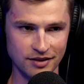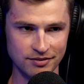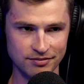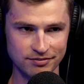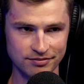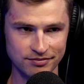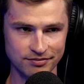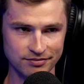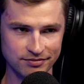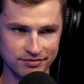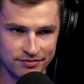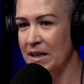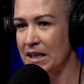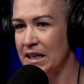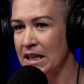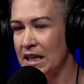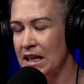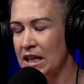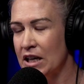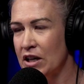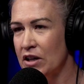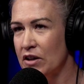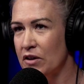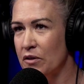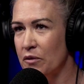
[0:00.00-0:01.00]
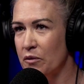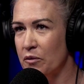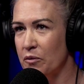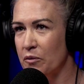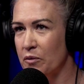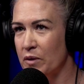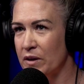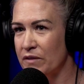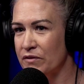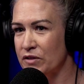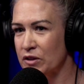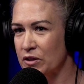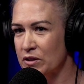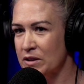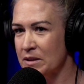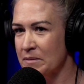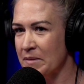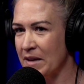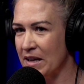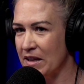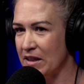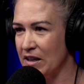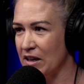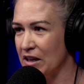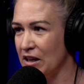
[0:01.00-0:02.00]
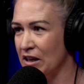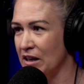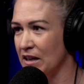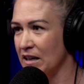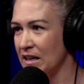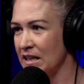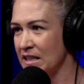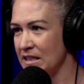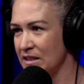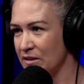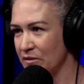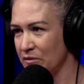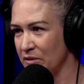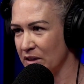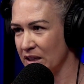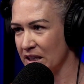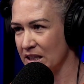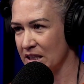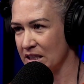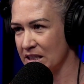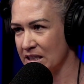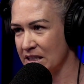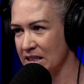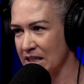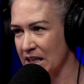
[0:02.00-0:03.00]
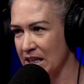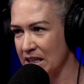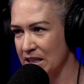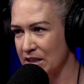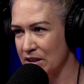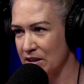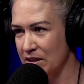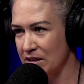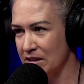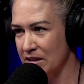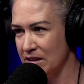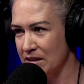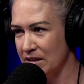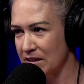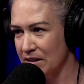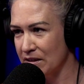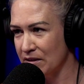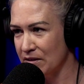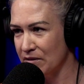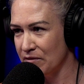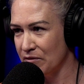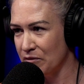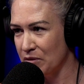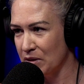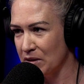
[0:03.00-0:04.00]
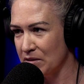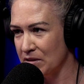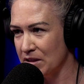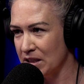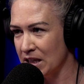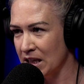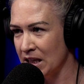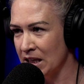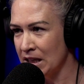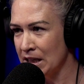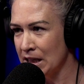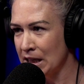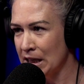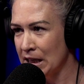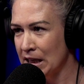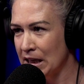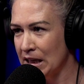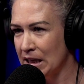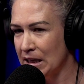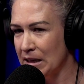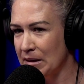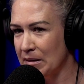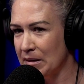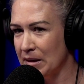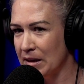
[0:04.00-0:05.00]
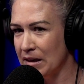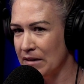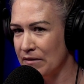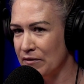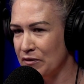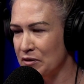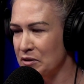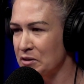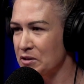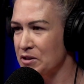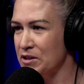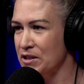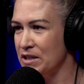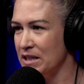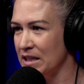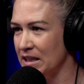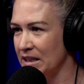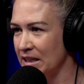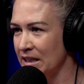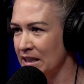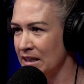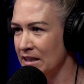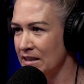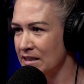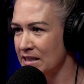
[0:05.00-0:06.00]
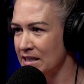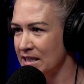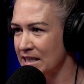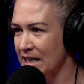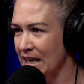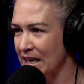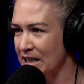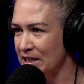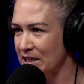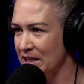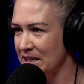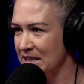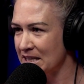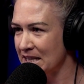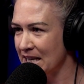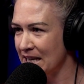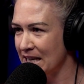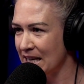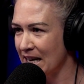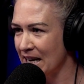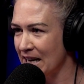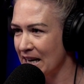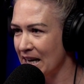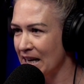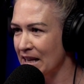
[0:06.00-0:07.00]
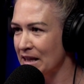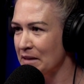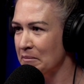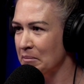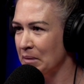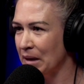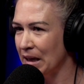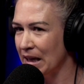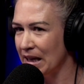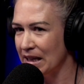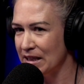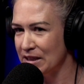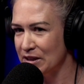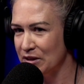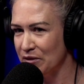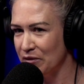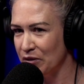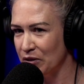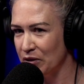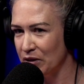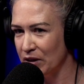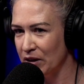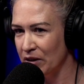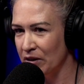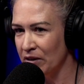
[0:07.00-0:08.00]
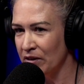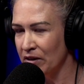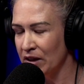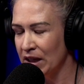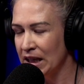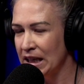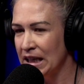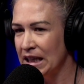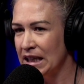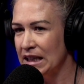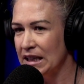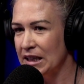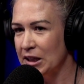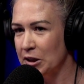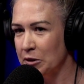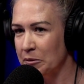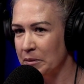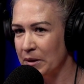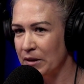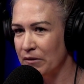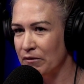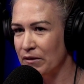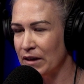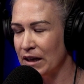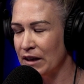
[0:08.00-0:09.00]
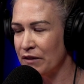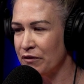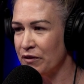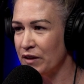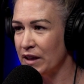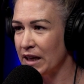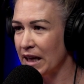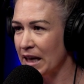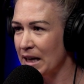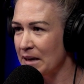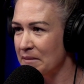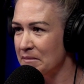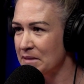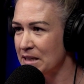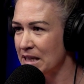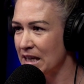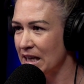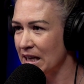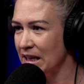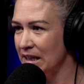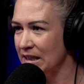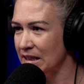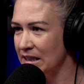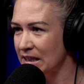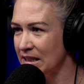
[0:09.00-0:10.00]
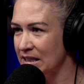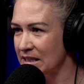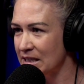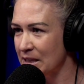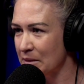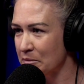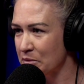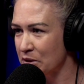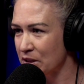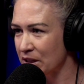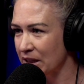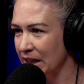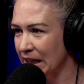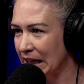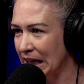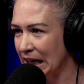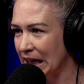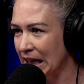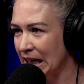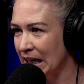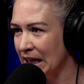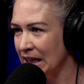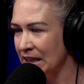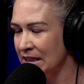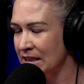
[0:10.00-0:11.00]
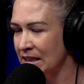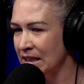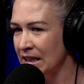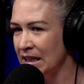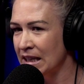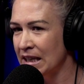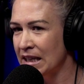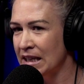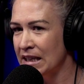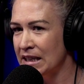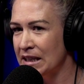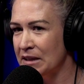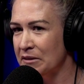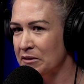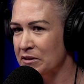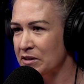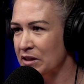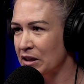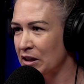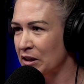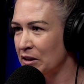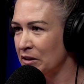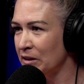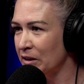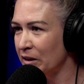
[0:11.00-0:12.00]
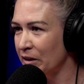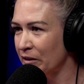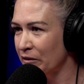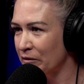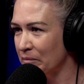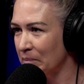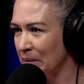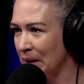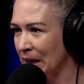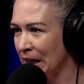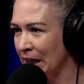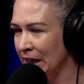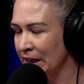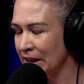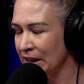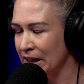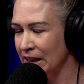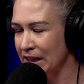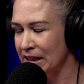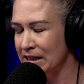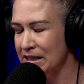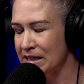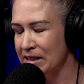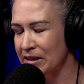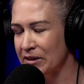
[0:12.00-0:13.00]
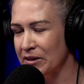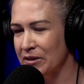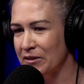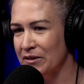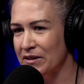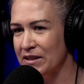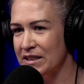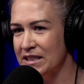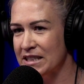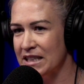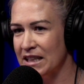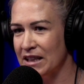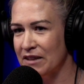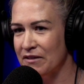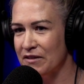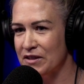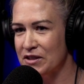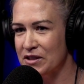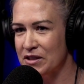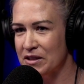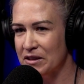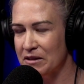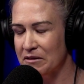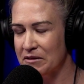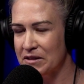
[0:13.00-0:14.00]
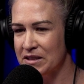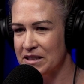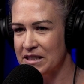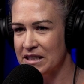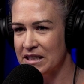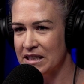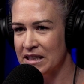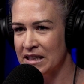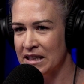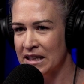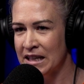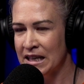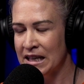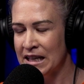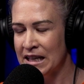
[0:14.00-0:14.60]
tough. I mean, we talked about the highs of winning the stages of Vuelta. Unfortunately, stage 18 had other plans for you. A little bit rough. You came down exceptionally hard. There was a whole lot of blood. I can tell you on the television it was a